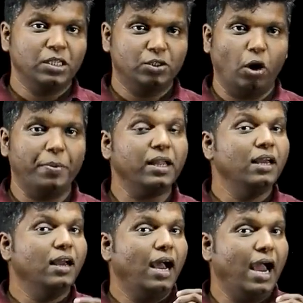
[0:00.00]
topic
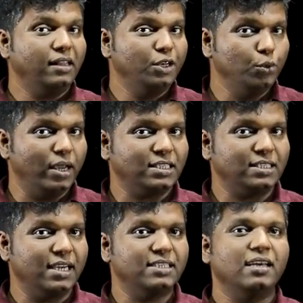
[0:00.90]
and the new
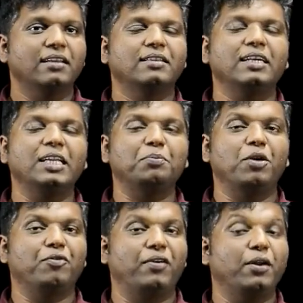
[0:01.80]
exercise
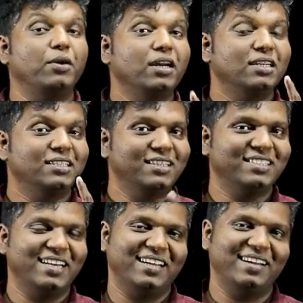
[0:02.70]
13.5. Till then,
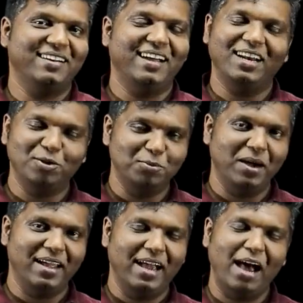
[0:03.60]
take care and
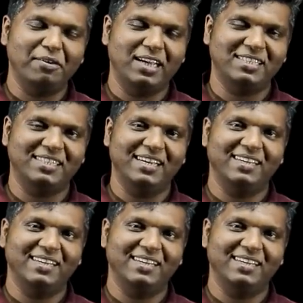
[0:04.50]
goodbye. Have a nice day.